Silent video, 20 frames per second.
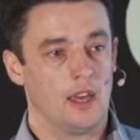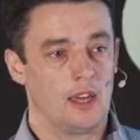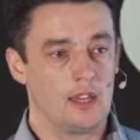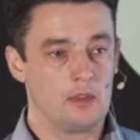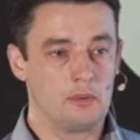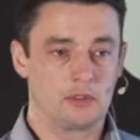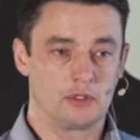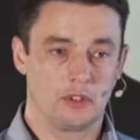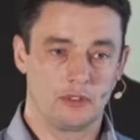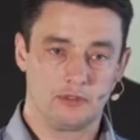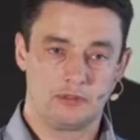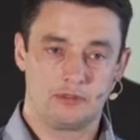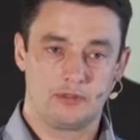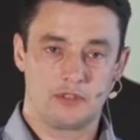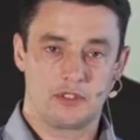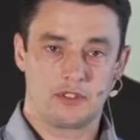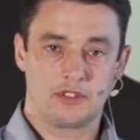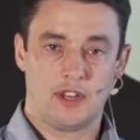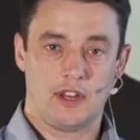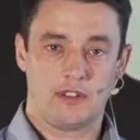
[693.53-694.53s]
He was off
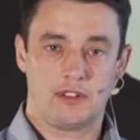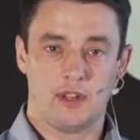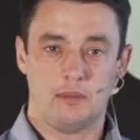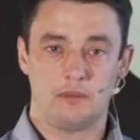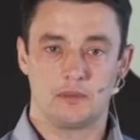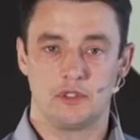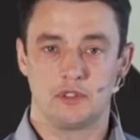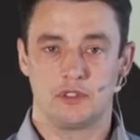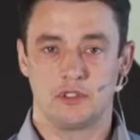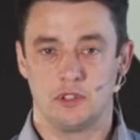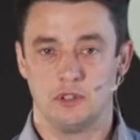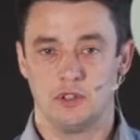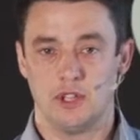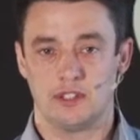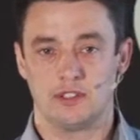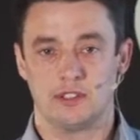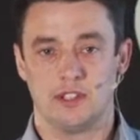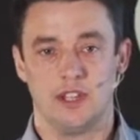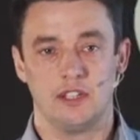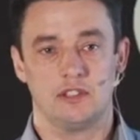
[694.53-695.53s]
to Southampton 2
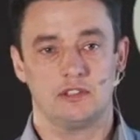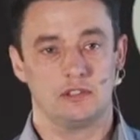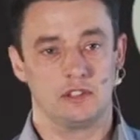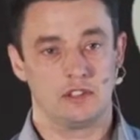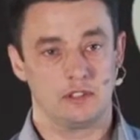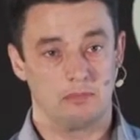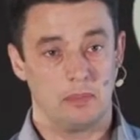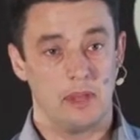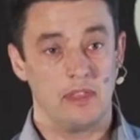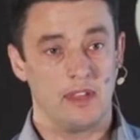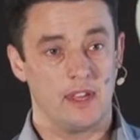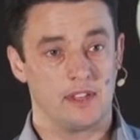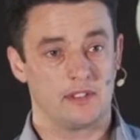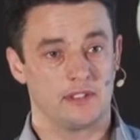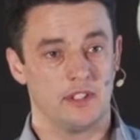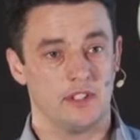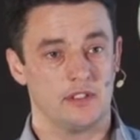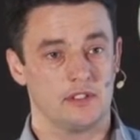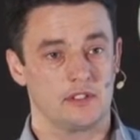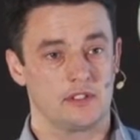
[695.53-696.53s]
days later and has been there
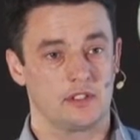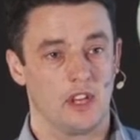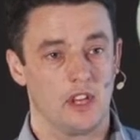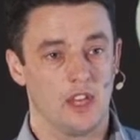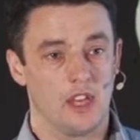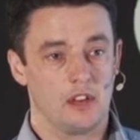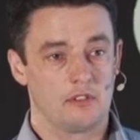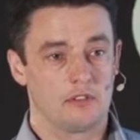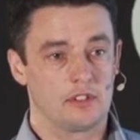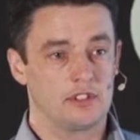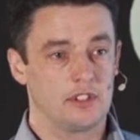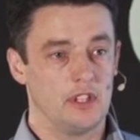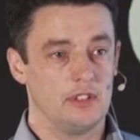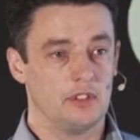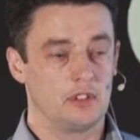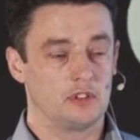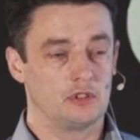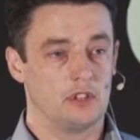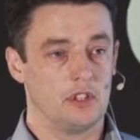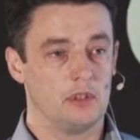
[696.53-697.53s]
since,
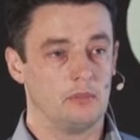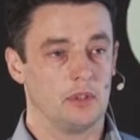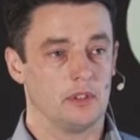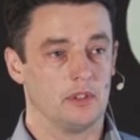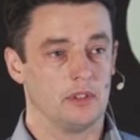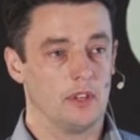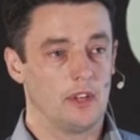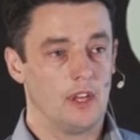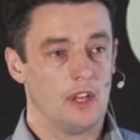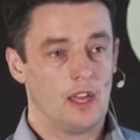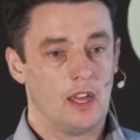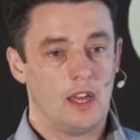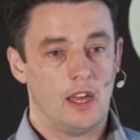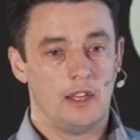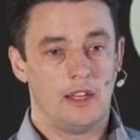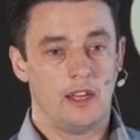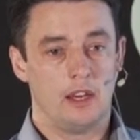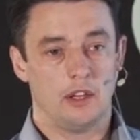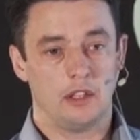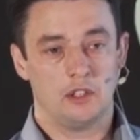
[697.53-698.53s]
receiving treatment.
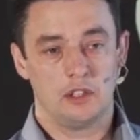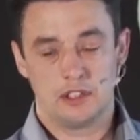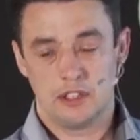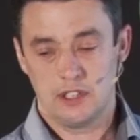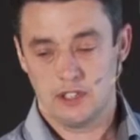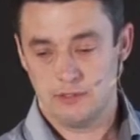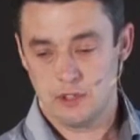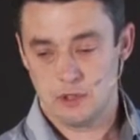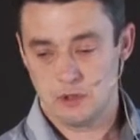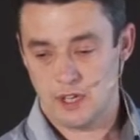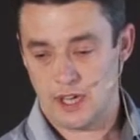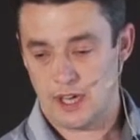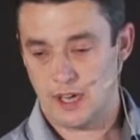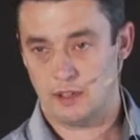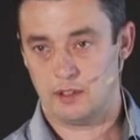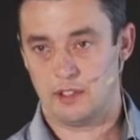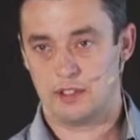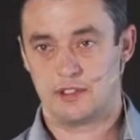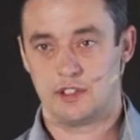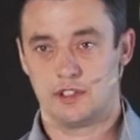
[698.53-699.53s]
Now, I could give you
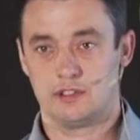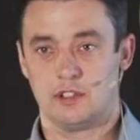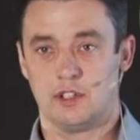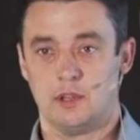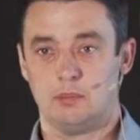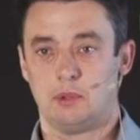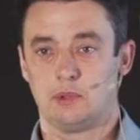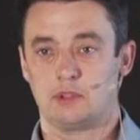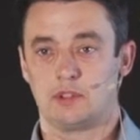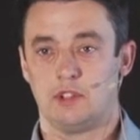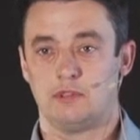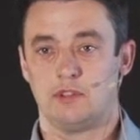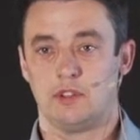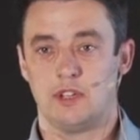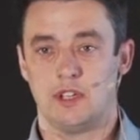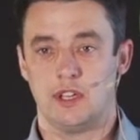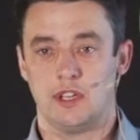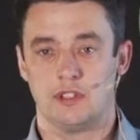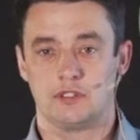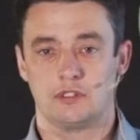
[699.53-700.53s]
countless examples over
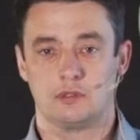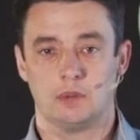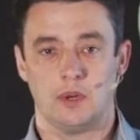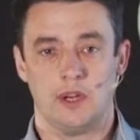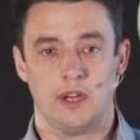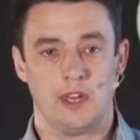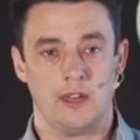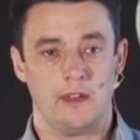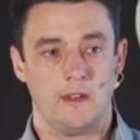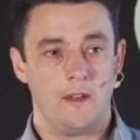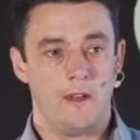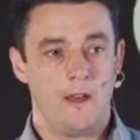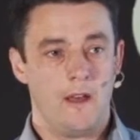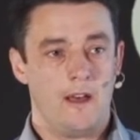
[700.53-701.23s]
the years of where